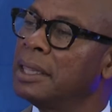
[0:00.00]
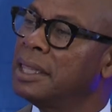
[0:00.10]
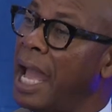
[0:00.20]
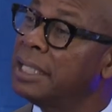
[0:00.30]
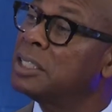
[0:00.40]

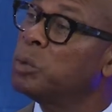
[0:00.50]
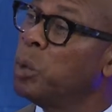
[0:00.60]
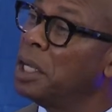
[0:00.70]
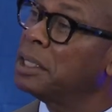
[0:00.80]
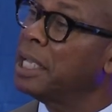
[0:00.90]
That's
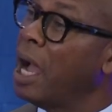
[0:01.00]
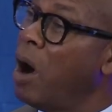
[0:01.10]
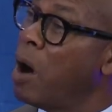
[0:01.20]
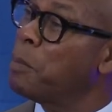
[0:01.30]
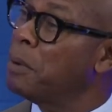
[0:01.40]
what the
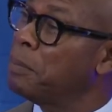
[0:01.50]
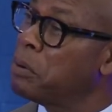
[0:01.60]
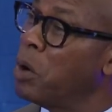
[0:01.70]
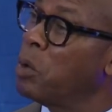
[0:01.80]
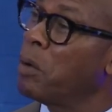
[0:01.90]
ARPA
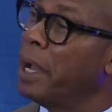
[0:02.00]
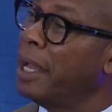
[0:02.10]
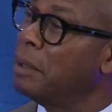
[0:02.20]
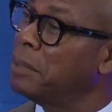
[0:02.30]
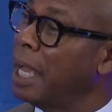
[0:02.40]

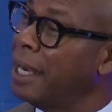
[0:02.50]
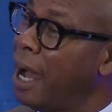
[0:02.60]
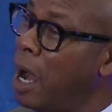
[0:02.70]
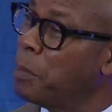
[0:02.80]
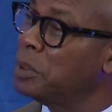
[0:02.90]
program
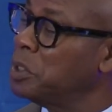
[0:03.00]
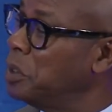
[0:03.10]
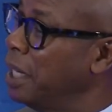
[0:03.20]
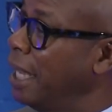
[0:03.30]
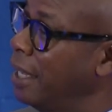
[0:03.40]
and
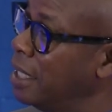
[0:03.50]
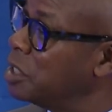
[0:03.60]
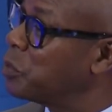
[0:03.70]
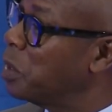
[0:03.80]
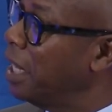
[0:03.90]
opportunity is for